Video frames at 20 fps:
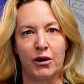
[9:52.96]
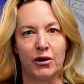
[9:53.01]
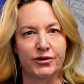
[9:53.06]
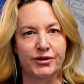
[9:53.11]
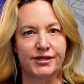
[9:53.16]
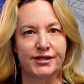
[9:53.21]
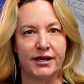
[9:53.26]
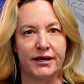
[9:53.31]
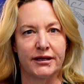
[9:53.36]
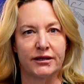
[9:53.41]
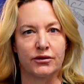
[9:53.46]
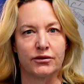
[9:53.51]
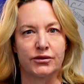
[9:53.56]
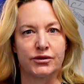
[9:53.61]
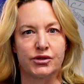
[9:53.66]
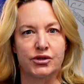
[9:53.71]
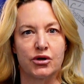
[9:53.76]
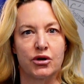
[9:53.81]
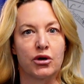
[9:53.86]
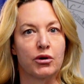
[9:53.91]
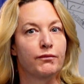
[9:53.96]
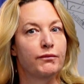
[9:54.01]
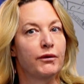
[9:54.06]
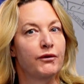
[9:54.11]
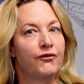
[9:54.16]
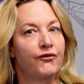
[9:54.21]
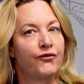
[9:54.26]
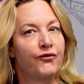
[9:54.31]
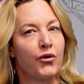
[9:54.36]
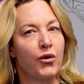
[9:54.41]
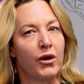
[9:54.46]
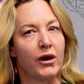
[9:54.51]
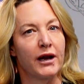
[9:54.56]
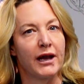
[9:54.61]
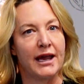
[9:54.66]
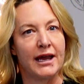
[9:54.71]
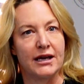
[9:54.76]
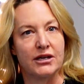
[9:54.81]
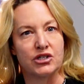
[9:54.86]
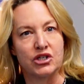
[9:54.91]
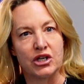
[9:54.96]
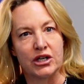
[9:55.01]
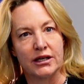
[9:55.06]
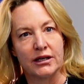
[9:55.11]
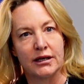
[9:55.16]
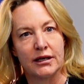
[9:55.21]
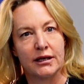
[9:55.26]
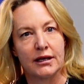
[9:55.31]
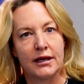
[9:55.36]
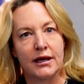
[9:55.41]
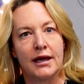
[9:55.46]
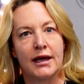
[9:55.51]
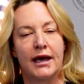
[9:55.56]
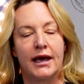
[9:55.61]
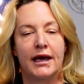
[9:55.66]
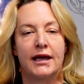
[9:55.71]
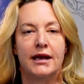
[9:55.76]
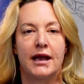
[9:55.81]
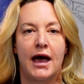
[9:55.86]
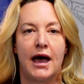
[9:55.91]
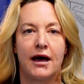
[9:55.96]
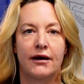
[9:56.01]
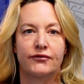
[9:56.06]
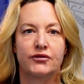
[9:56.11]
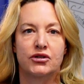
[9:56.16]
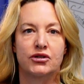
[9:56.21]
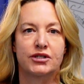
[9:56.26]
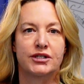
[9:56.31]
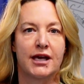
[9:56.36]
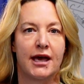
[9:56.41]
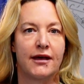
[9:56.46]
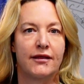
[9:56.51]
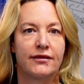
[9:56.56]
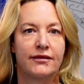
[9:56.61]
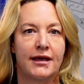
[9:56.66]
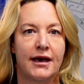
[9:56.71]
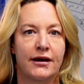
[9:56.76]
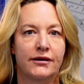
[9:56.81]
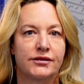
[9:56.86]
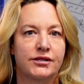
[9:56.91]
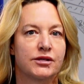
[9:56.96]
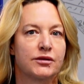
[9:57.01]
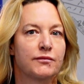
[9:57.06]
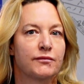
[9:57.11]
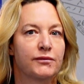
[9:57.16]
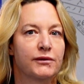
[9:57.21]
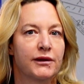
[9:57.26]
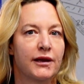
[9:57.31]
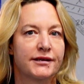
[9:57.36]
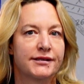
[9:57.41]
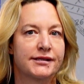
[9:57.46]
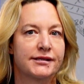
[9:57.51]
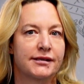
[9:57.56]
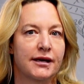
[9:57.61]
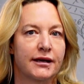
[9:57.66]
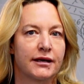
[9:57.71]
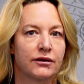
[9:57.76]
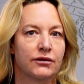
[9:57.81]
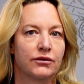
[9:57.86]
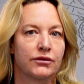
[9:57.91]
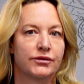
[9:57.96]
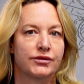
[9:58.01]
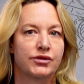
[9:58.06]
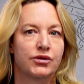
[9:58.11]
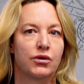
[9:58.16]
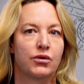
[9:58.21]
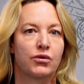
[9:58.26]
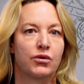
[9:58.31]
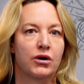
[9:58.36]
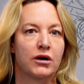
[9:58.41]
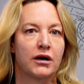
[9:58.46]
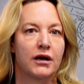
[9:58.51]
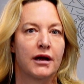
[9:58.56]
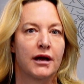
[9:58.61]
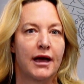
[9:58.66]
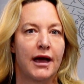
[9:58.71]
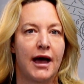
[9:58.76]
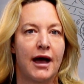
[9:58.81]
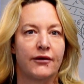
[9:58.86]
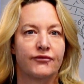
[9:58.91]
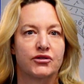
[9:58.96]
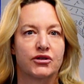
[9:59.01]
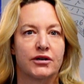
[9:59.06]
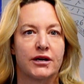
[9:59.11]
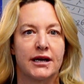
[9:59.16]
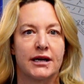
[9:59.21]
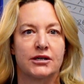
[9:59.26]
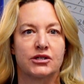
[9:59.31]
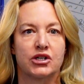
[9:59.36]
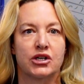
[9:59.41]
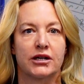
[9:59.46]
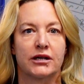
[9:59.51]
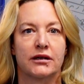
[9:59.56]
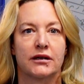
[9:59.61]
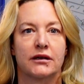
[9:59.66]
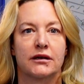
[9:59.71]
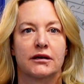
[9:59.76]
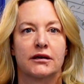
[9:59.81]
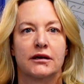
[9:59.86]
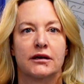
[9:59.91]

pulse cycles, or before aging, and after 10,000 plus cycles, or after aging.